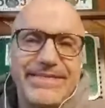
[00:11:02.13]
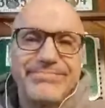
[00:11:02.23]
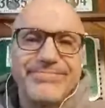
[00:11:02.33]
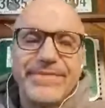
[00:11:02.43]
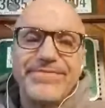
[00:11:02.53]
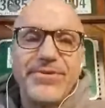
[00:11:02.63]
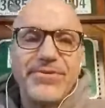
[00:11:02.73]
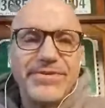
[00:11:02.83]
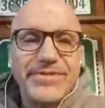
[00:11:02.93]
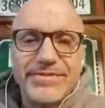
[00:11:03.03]

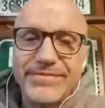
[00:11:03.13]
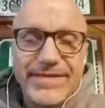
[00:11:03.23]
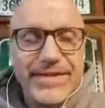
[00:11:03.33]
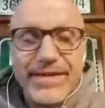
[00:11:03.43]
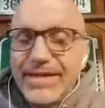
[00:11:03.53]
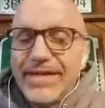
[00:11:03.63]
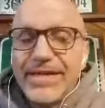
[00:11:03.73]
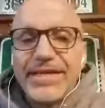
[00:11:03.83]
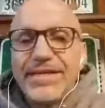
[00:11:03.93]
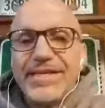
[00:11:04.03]
folks.
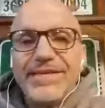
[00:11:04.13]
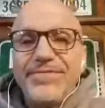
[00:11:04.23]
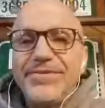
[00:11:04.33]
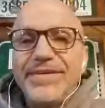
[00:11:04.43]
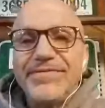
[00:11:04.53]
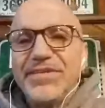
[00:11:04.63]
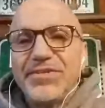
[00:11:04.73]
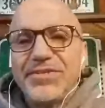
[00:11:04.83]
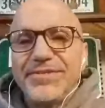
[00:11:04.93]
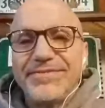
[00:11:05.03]
If you have an
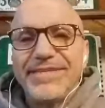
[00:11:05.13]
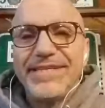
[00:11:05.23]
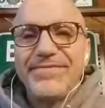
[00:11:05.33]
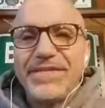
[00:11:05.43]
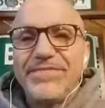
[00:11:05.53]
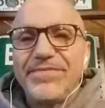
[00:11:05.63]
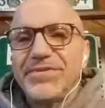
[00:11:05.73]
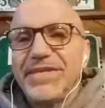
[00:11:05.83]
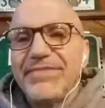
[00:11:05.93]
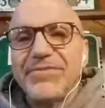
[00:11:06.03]
issue, if there's
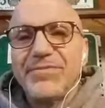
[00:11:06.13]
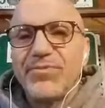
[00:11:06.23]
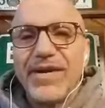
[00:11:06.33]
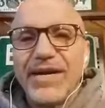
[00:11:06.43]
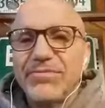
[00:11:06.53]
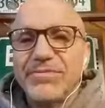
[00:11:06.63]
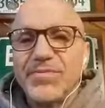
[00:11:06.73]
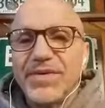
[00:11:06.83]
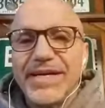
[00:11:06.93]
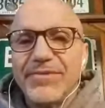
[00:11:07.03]
ever a problem
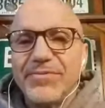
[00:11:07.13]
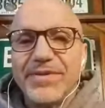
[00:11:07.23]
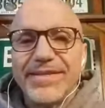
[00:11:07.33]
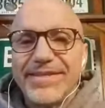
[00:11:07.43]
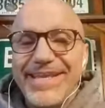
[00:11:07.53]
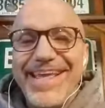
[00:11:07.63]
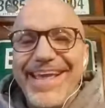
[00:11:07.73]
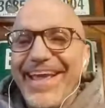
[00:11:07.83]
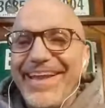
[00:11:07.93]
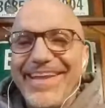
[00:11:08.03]
with
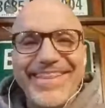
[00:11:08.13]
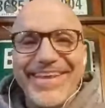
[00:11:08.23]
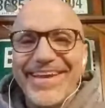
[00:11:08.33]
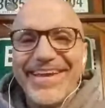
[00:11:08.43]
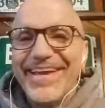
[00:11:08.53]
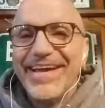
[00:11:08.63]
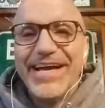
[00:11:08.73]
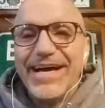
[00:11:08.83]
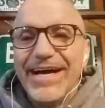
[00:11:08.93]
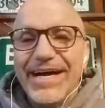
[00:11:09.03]
anything,
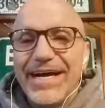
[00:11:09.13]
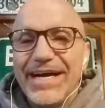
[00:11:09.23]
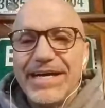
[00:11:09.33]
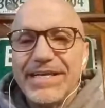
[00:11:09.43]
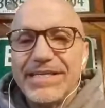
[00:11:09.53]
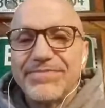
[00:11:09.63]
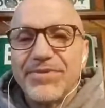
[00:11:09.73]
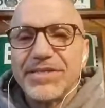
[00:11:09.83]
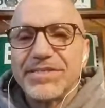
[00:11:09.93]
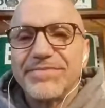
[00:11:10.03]
as far as
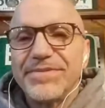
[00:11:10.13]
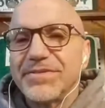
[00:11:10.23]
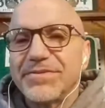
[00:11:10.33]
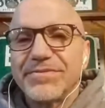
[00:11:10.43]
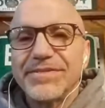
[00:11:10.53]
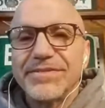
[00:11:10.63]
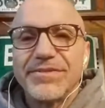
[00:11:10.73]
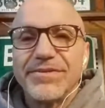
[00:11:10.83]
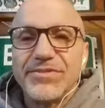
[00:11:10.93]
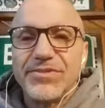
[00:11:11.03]
your physical
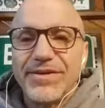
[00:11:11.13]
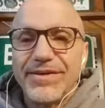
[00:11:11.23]
concerns are,